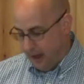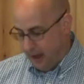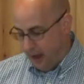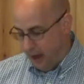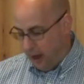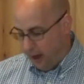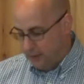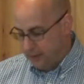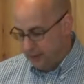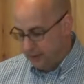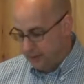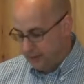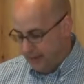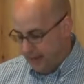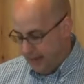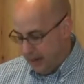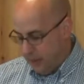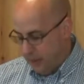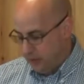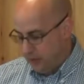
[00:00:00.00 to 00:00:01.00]
Also
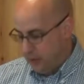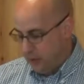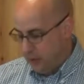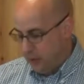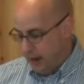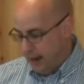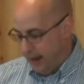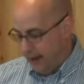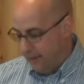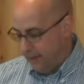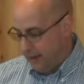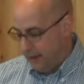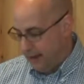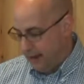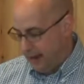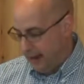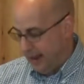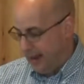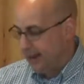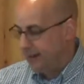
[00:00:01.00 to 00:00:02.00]
take with you every
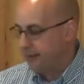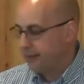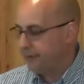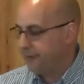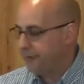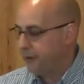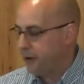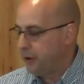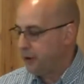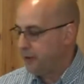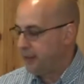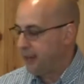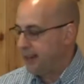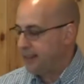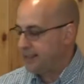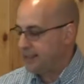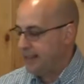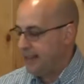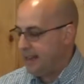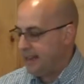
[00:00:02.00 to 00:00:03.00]
kind of food that
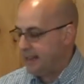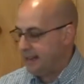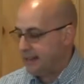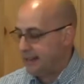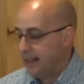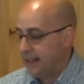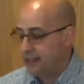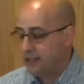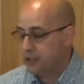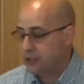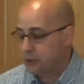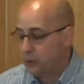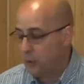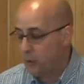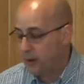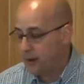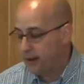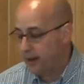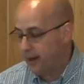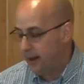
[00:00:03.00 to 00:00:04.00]
is eaten, and
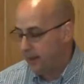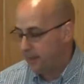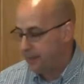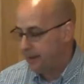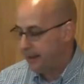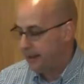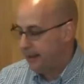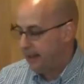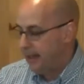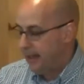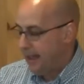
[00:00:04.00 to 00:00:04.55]
store it up,